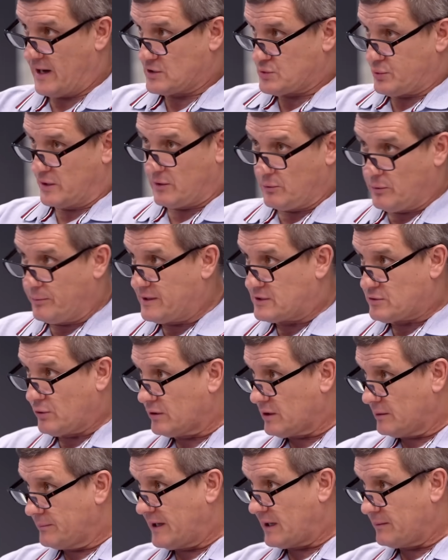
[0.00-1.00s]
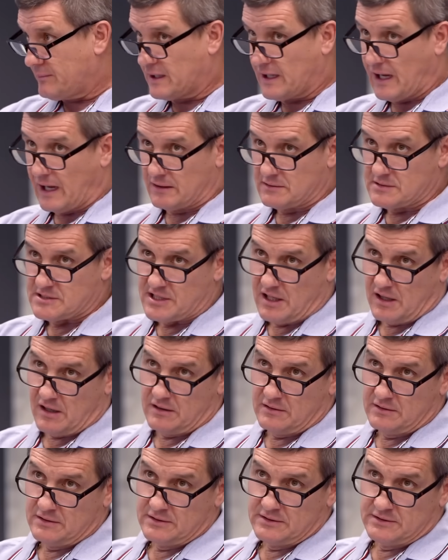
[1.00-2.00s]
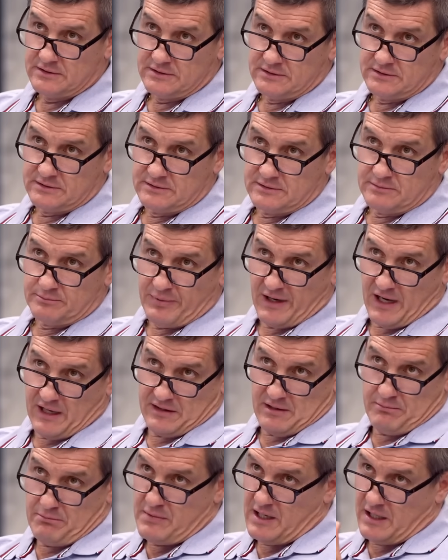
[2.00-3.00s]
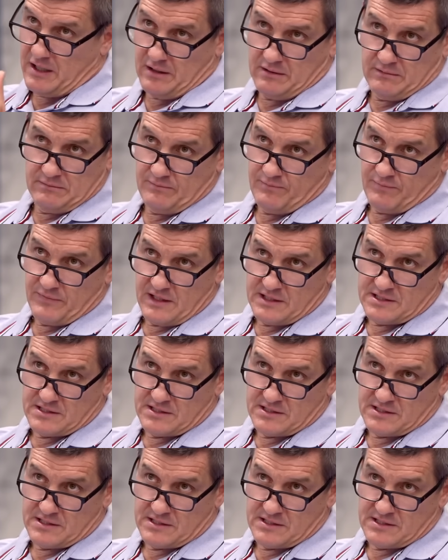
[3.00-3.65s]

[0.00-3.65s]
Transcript: 20, we'll be talking about him again. So, but at the minute, there's